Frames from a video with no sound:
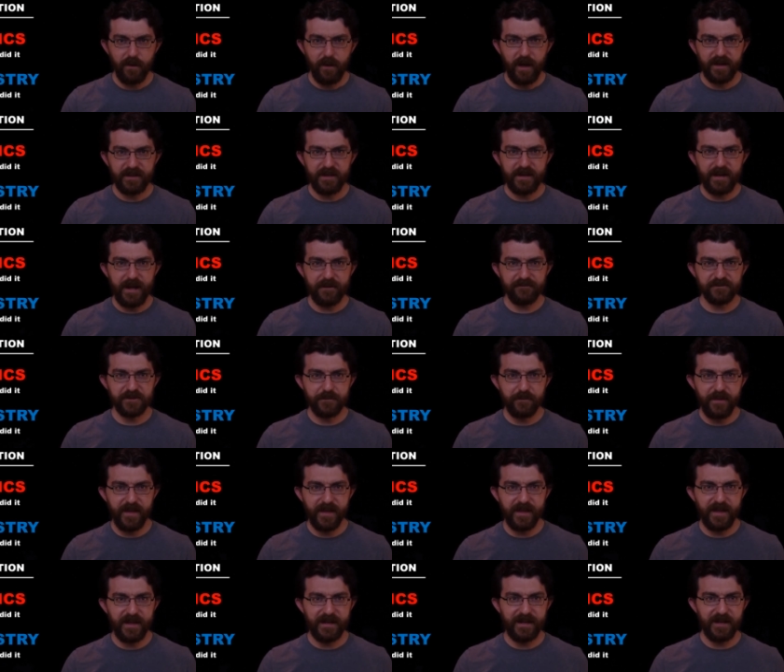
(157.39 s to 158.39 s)
I didn't have to
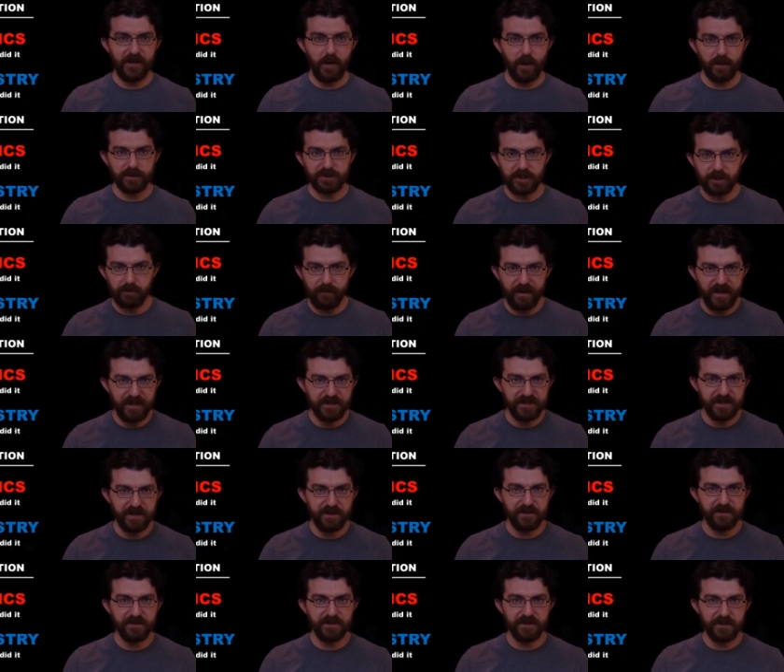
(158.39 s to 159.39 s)
make any
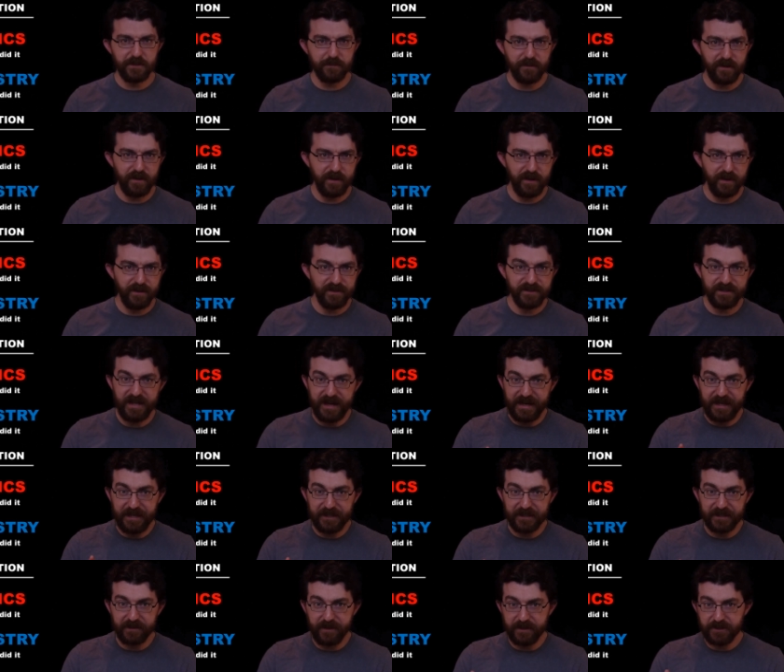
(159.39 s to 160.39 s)
alterations to my
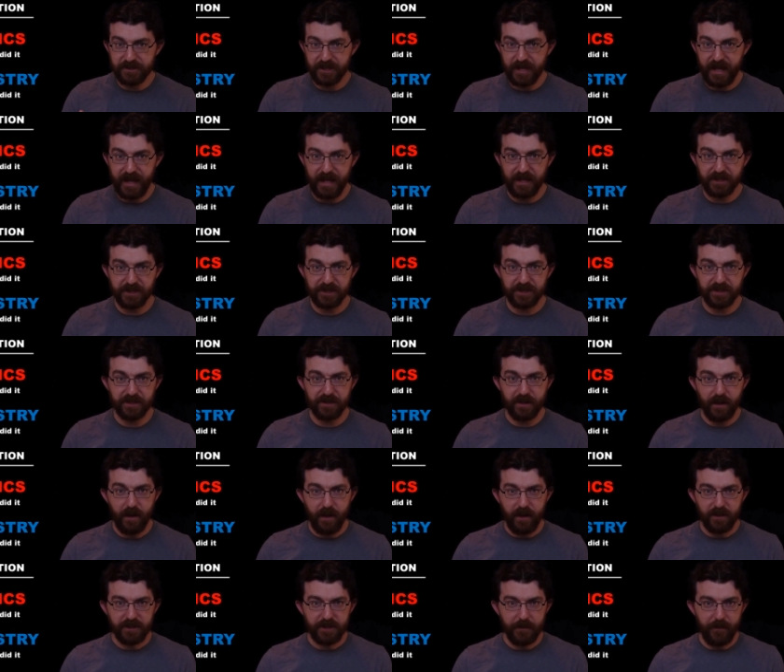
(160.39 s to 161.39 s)
secular education
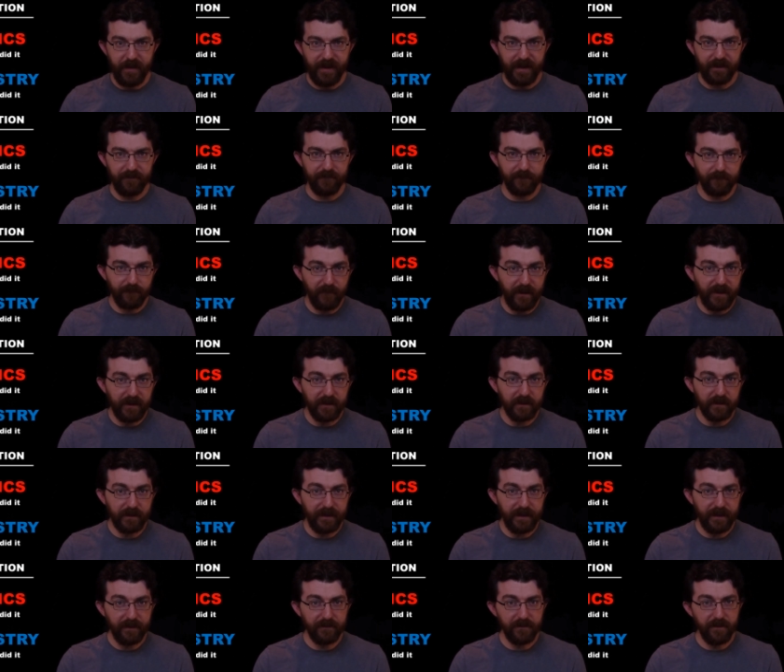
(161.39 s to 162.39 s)
to make it
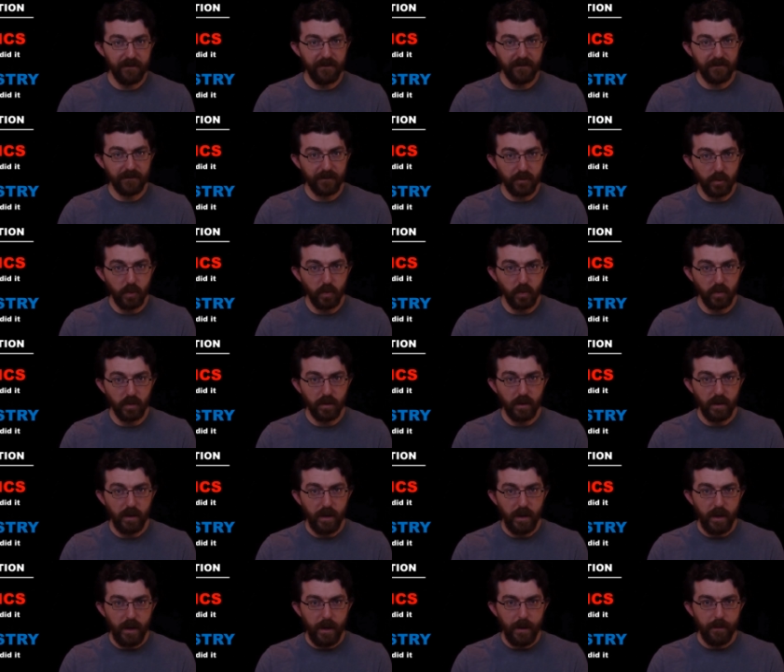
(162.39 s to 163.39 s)
friendly to the school.
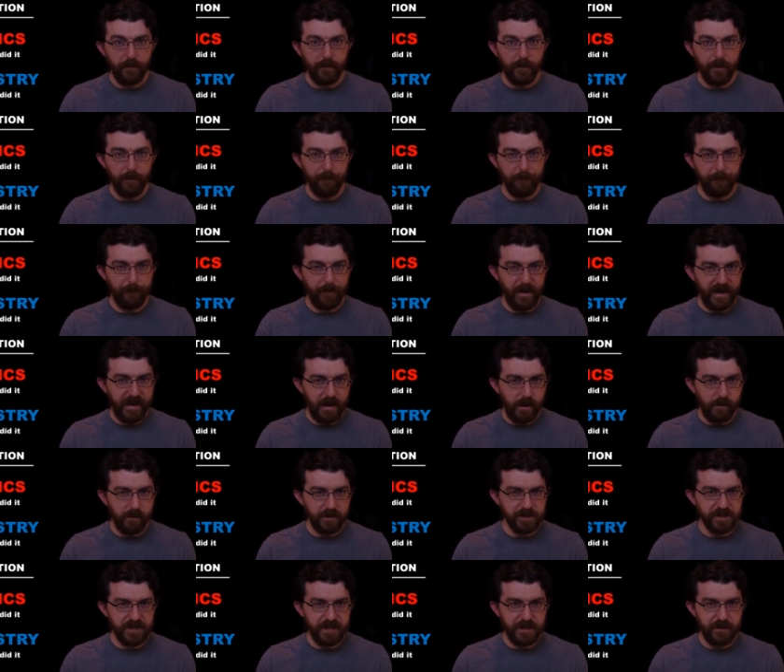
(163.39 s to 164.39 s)

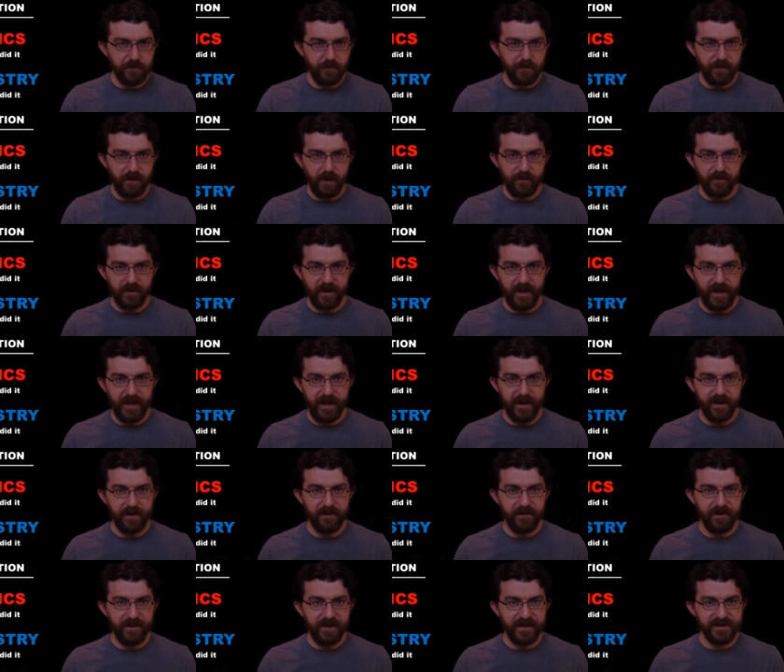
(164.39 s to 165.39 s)
Biology, on the other
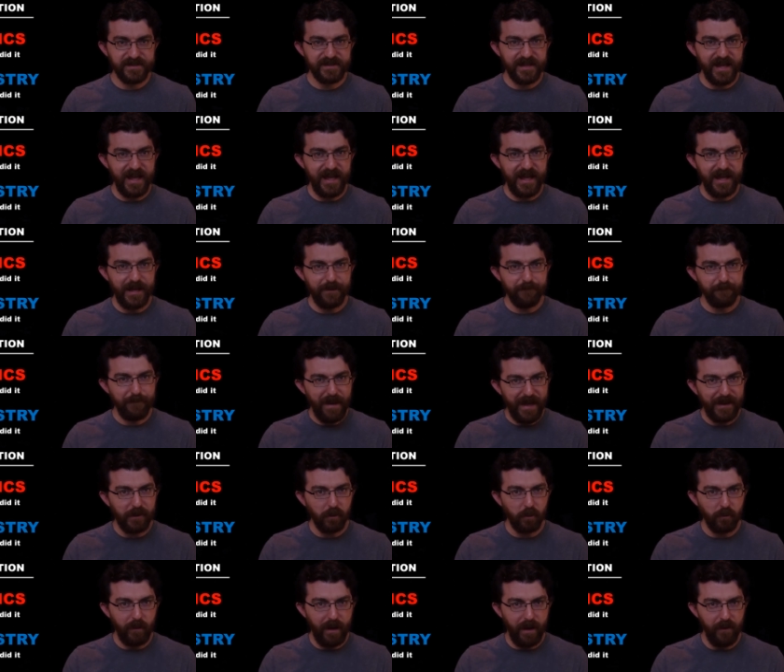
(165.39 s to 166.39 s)
hand, is a
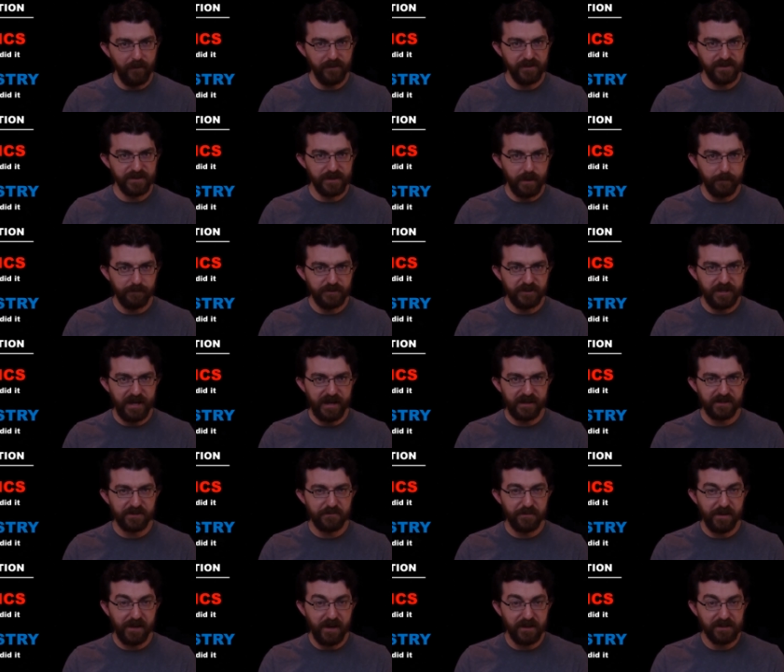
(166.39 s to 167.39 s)
battleground
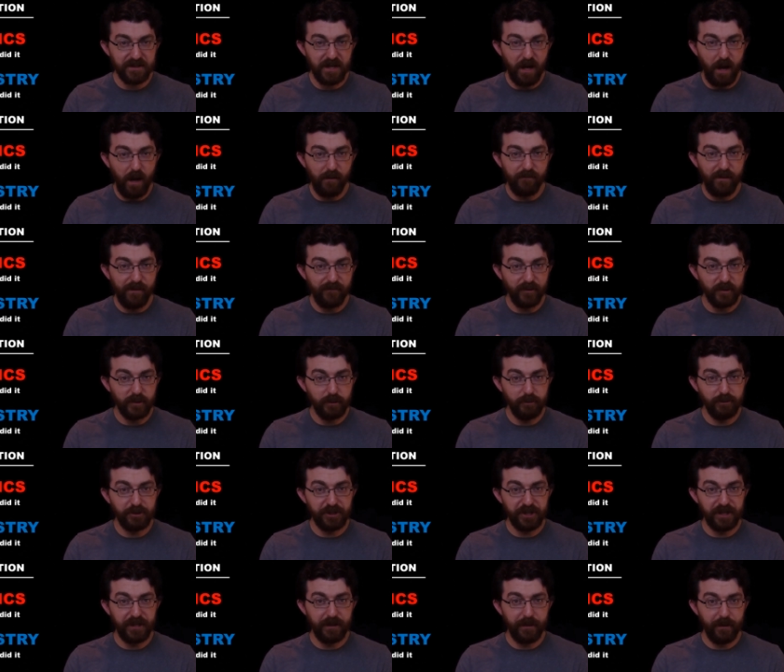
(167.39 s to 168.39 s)
subject because of
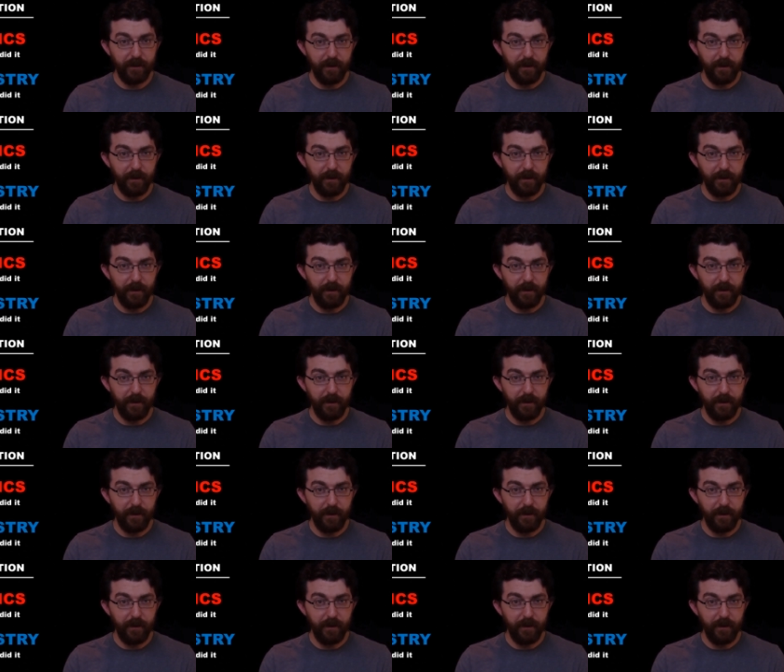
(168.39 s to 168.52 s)
evolution.